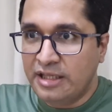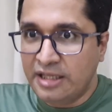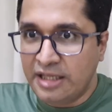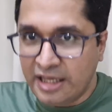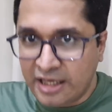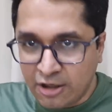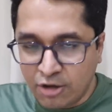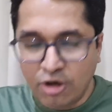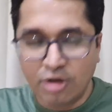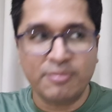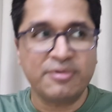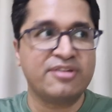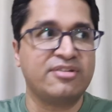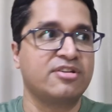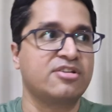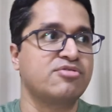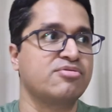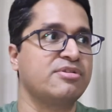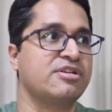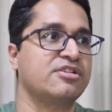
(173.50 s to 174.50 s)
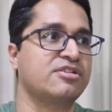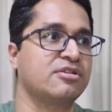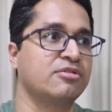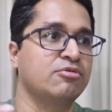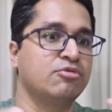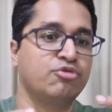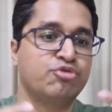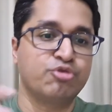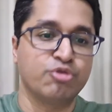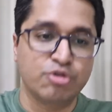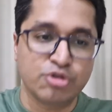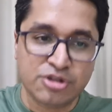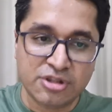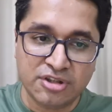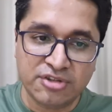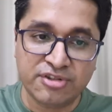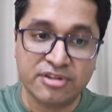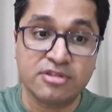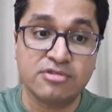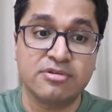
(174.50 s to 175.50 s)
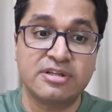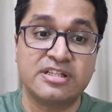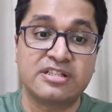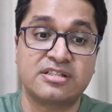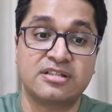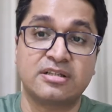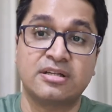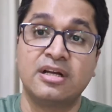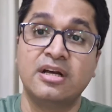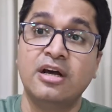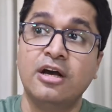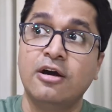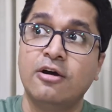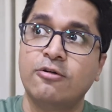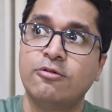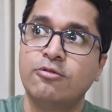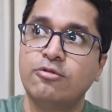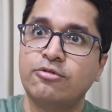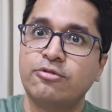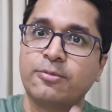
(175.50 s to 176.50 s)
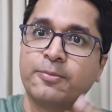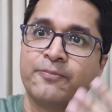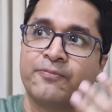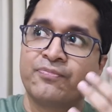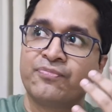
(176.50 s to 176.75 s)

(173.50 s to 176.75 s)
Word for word: economic situation, whose social situation, whose